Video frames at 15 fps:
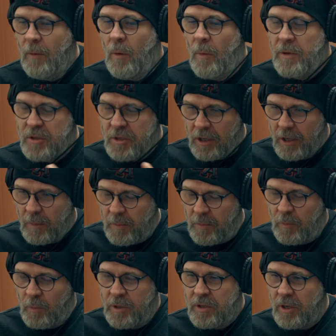started
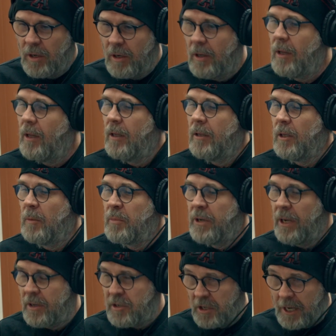a little
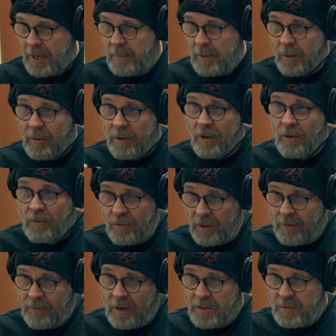production company with an old friend
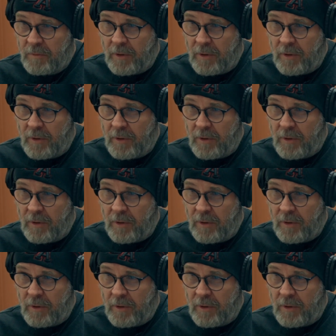of ours from